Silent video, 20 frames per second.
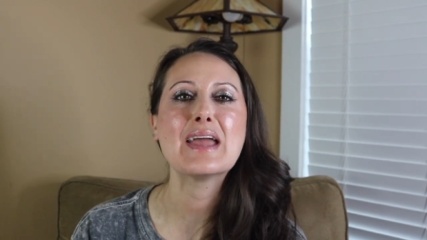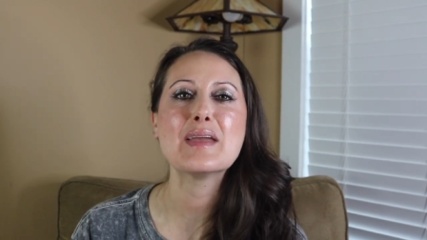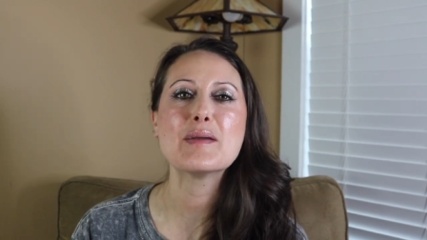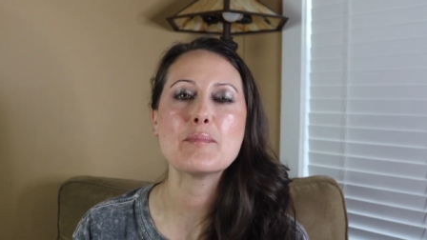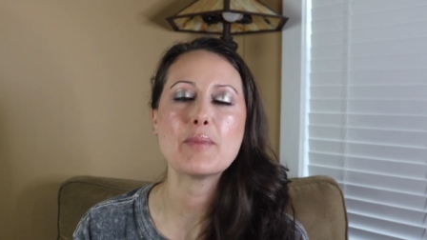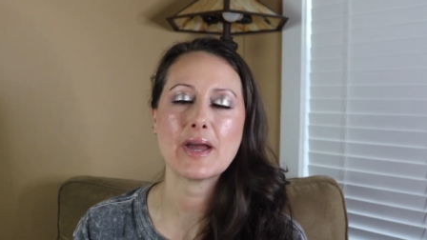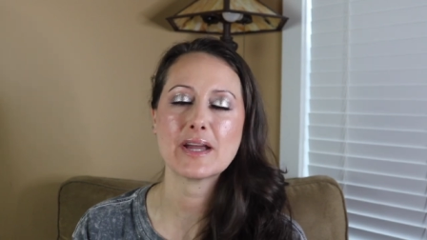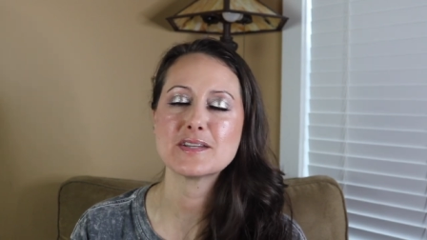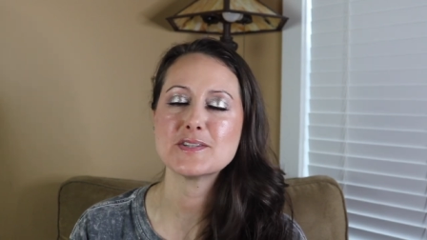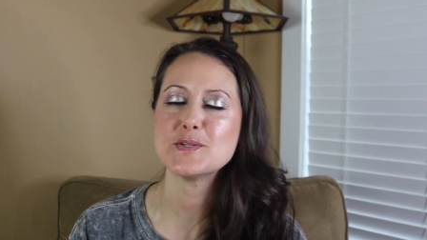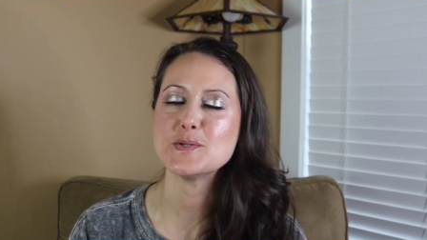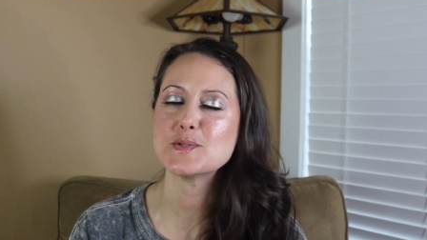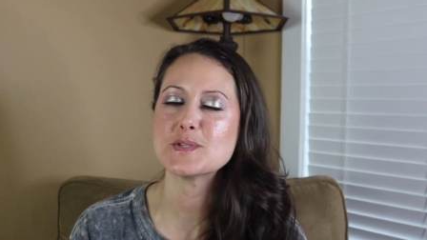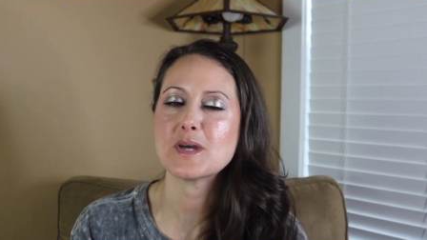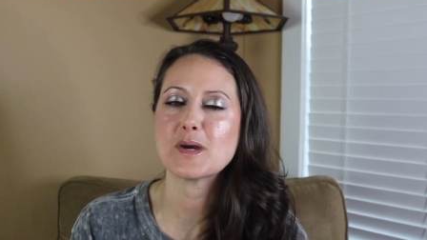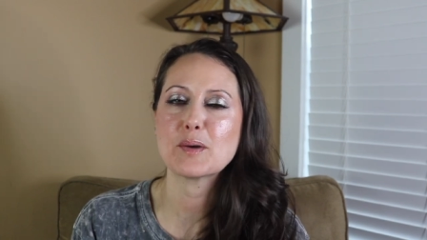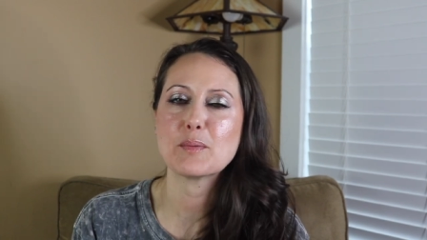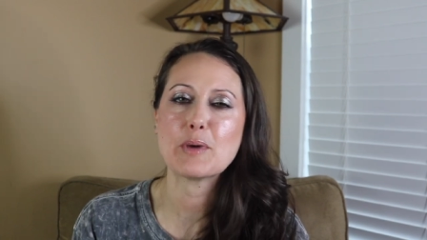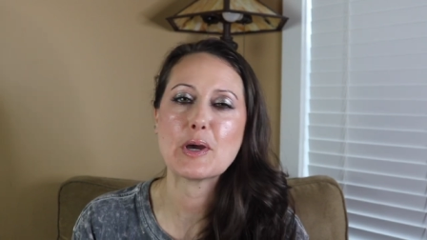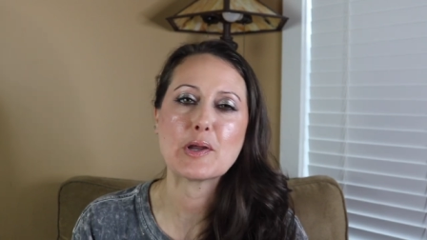am back to
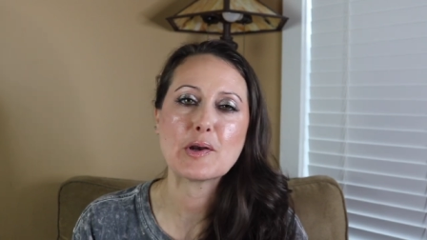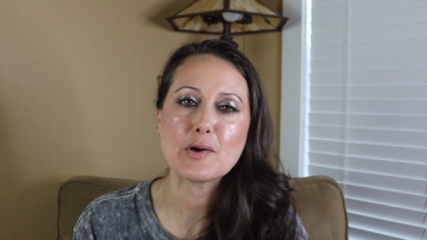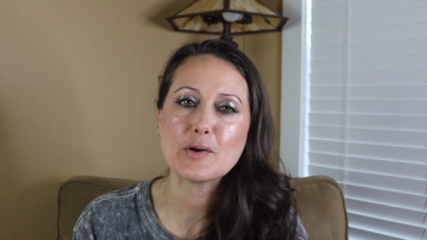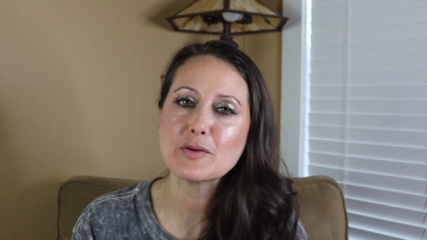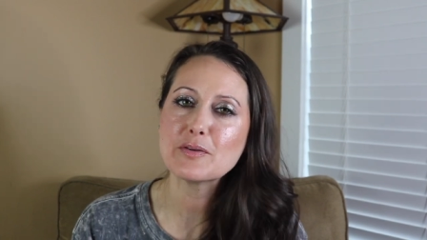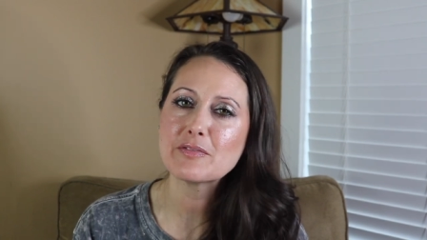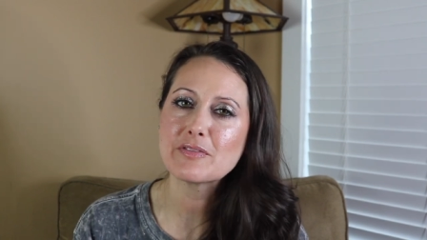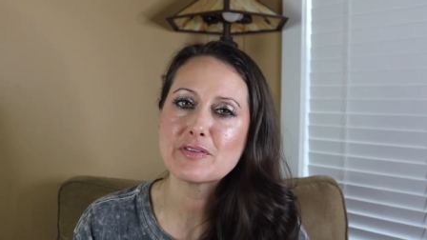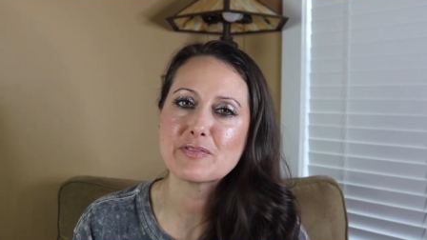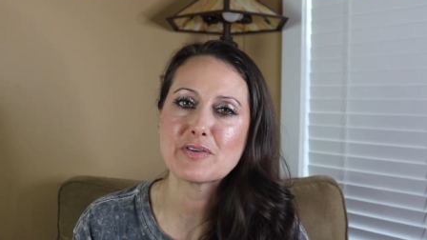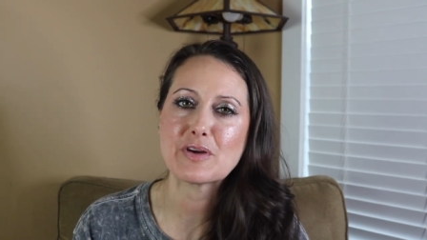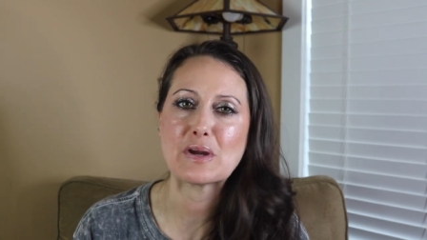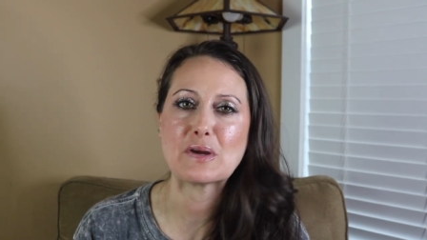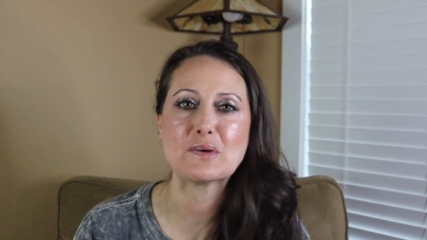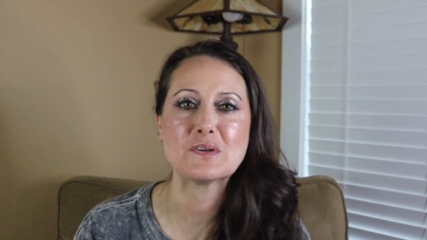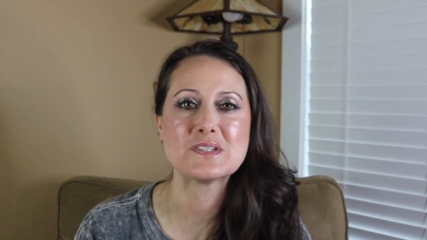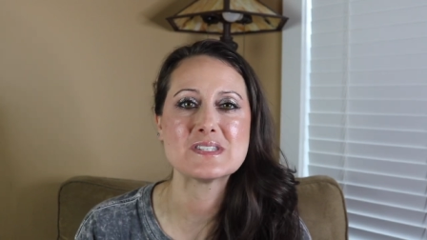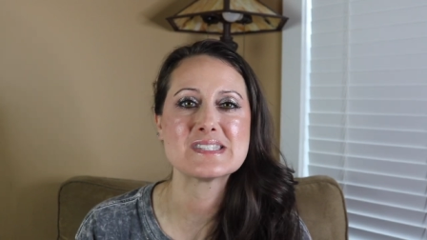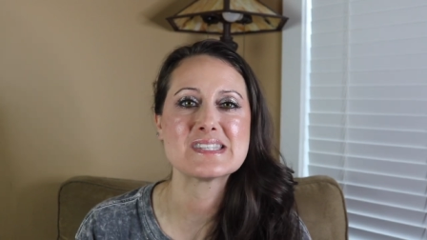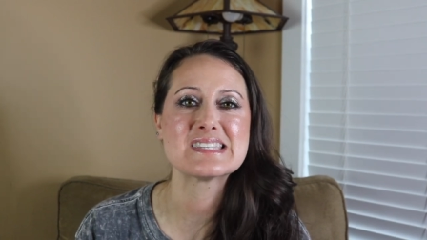talk about all of the
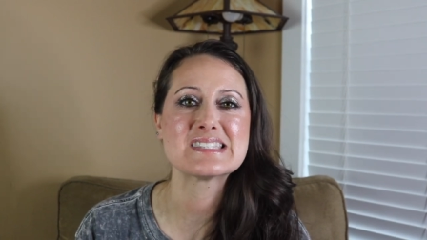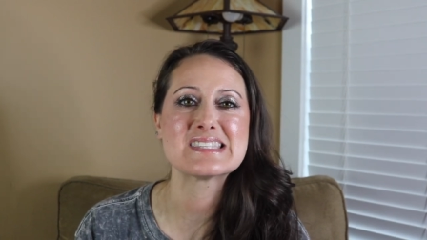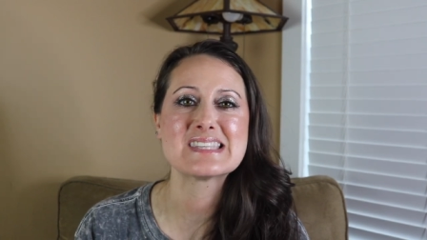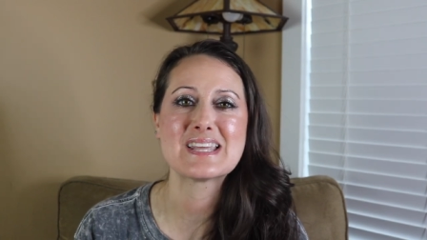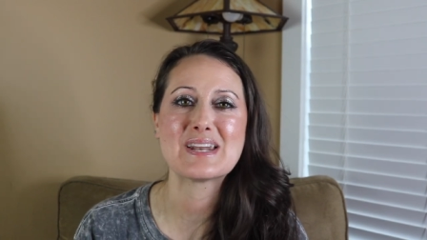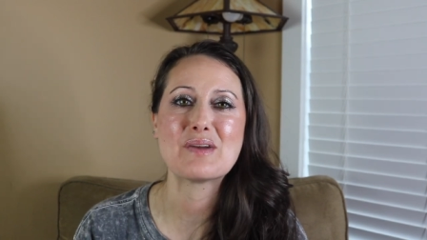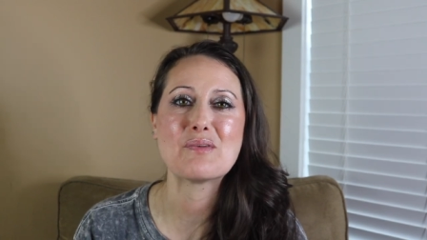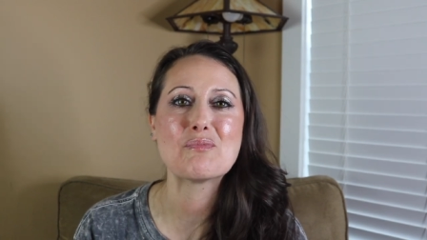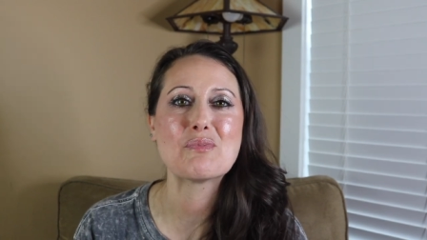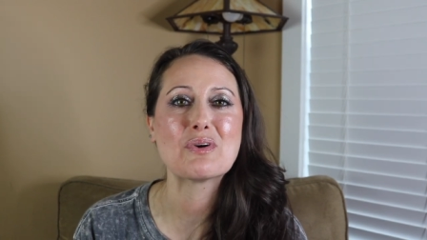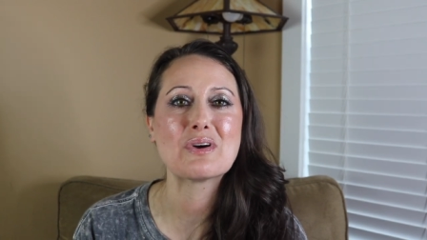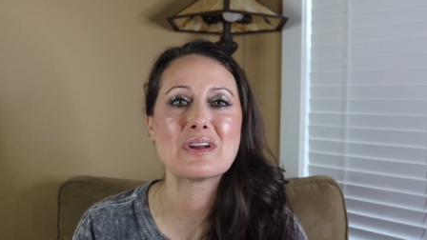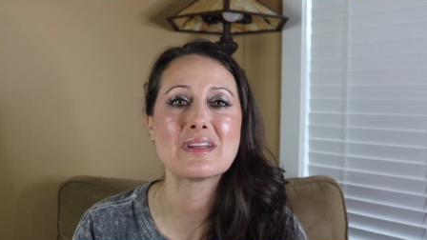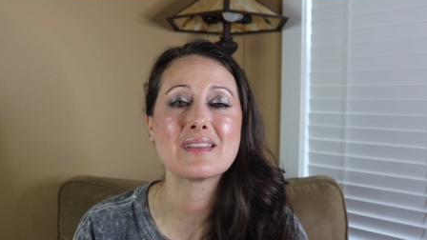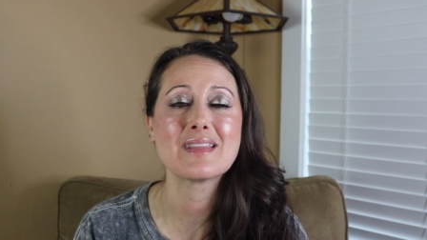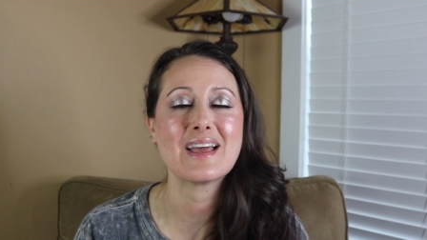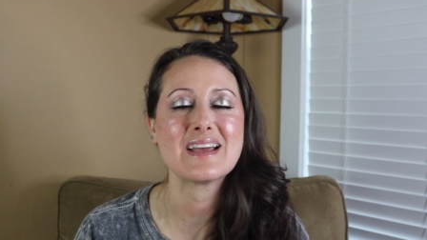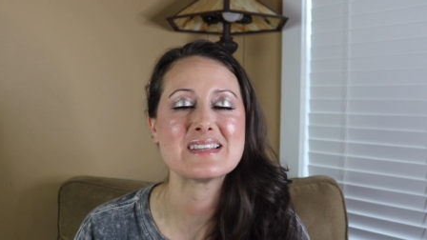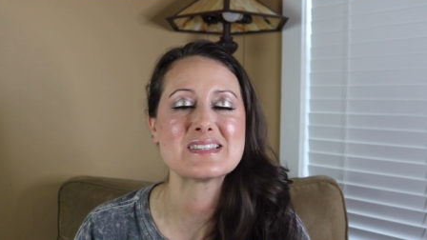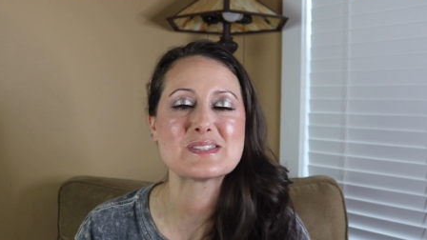fragrances that I bought
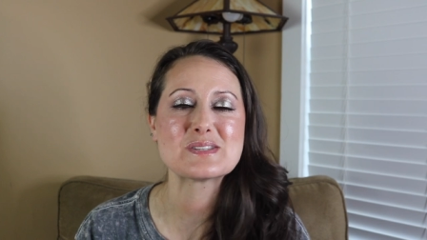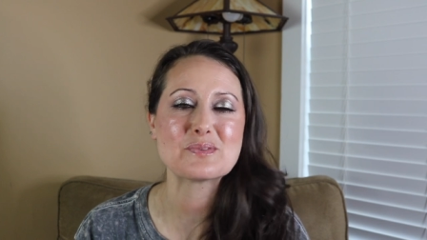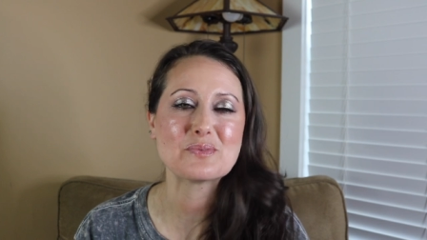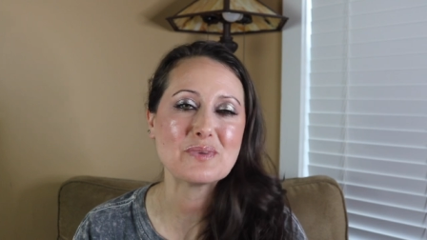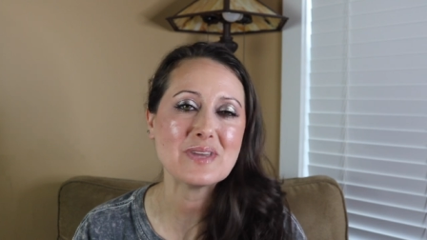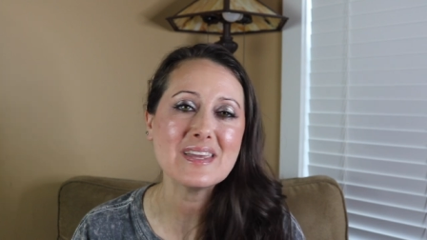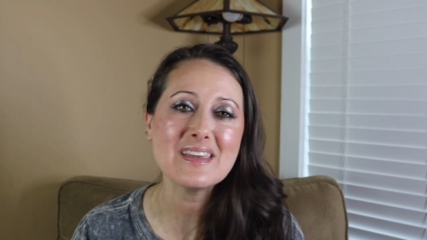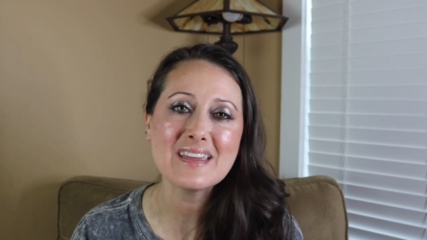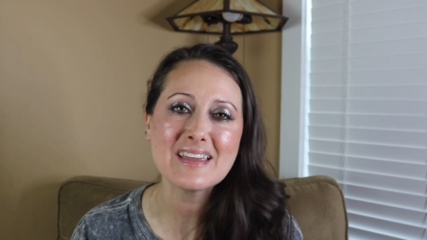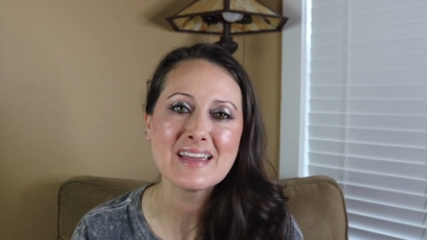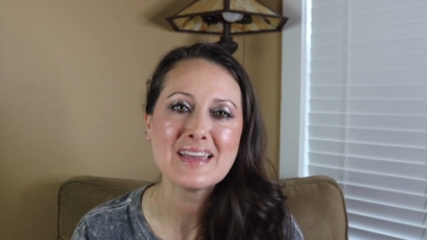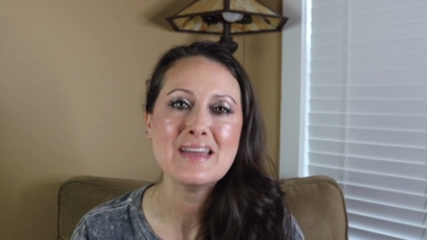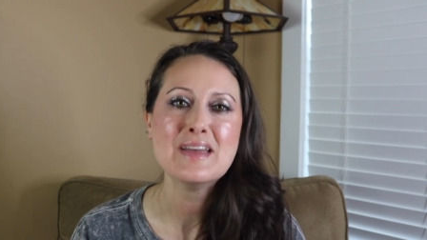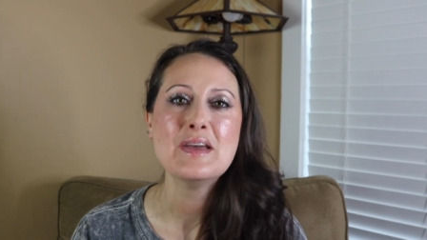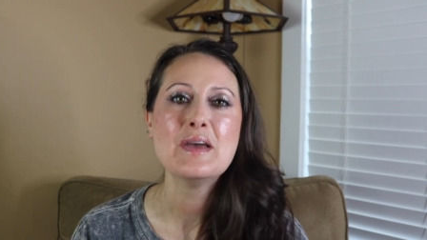last week.